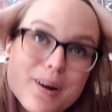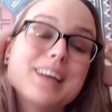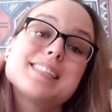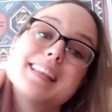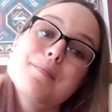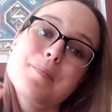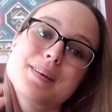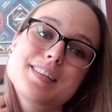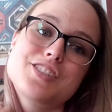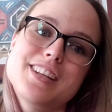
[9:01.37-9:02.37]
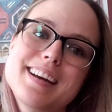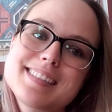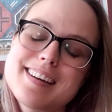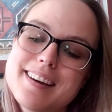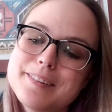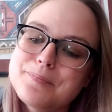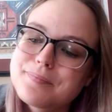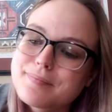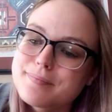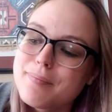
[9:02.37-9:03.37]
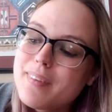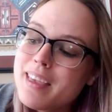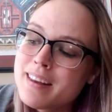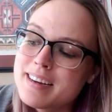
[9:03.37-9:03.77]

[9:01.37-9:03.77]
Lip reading: or I sent them a message the next day. And I